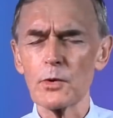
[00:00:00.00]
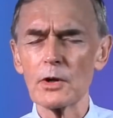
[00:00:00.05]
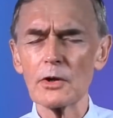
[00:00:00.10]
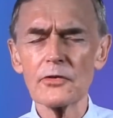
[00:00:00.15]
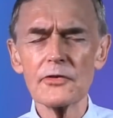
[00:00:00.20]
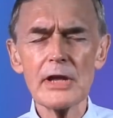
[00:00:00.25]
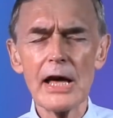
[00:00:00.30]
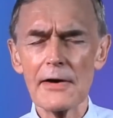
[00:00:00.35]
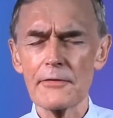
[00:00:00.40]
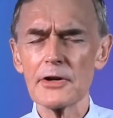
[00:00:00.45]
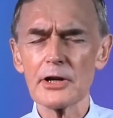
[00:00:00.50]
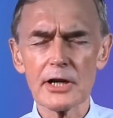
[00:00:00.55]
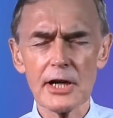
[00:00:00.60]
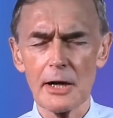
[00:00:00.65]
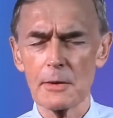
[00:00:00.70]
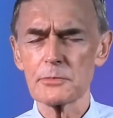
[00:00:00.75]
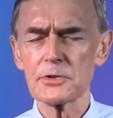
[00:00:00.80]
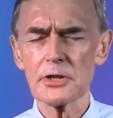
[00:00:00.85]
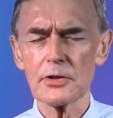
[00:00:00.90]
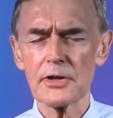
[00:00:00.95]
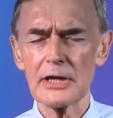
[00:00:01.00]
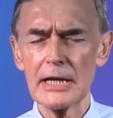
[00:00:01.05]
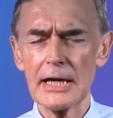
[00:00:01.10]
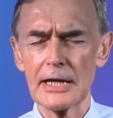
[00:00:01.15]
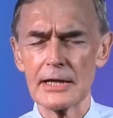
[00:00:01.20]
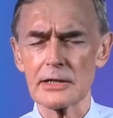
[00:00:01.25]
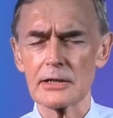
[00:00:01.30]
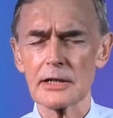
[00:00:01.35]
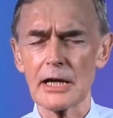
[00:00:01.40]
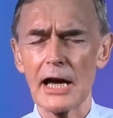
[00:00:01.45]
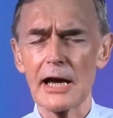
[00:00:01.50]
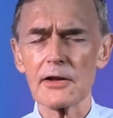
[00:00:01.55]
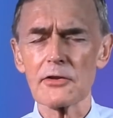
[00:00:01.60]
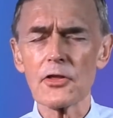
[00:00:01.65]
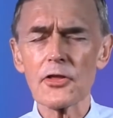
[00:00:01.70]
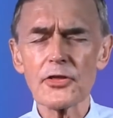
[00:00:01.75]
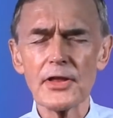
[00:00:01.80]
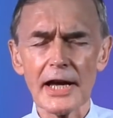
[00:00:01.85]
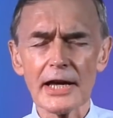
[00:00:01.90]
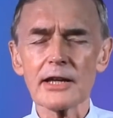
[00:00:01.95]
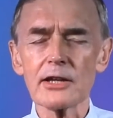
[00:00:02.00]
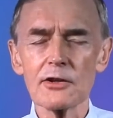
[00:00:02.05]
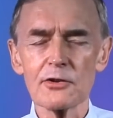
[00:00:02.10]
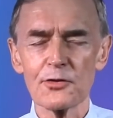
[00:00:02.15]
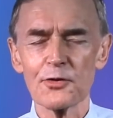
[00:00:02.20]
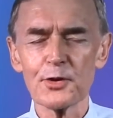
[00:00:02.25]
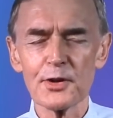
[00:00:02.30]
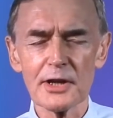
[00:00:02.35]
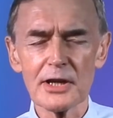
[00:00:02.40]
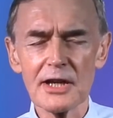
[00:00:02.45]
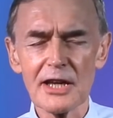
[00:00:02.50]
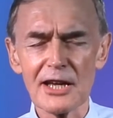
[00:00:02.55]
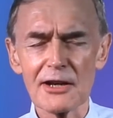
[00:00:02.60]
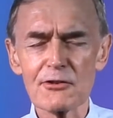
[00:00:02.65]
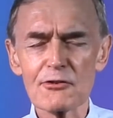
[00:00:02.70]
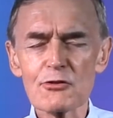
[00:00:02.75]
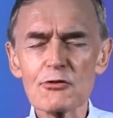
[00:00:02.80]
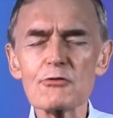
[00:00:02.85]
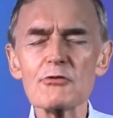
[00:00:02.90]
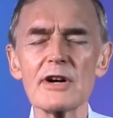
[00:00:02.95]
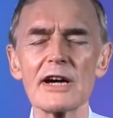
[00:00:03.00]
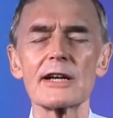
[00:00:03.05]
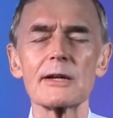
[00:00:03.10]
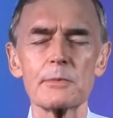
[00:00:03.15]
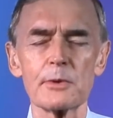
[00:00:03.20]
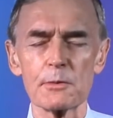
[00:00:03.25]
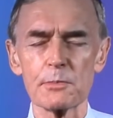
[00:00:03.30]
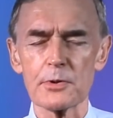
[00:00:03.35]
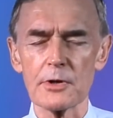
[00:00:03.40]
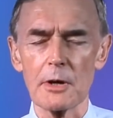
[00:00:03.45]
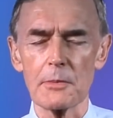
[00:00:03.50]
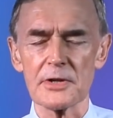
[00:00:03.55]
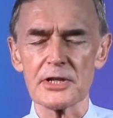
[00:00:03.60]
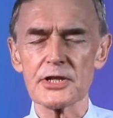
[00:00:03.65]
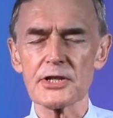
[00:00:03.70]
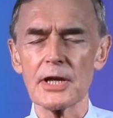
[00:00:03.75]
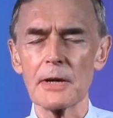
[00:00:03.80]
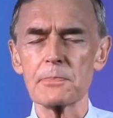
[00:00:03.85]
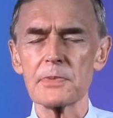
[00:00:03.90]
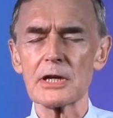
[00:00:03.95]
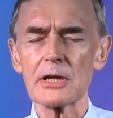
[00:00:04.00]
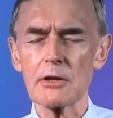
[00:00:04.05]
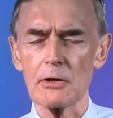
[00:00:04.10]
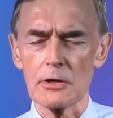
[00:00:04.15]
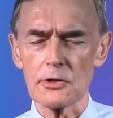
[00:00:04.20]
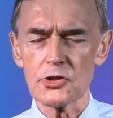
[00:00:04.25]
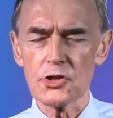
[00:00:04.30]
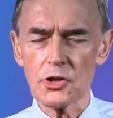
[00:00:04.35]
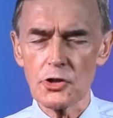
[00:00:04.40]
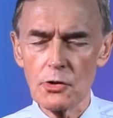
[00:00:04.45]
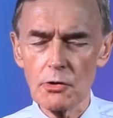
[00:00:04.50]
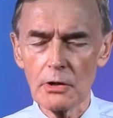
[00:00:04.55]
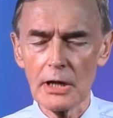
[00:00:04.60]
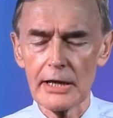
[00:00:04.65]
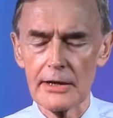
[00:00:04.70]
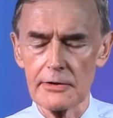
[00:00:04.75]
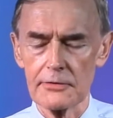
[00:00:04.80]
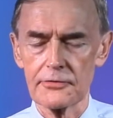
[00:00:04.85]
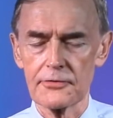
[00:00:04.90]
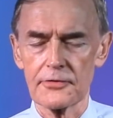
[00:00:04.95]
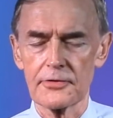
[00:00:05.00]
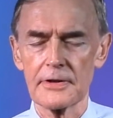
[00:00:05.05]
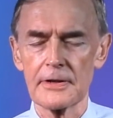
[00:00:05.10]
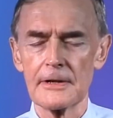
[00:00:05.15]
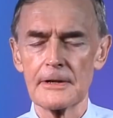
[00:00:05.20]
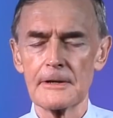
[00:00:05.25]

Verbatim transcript: will never come to the end. And thank you for the incredible promise that because you live,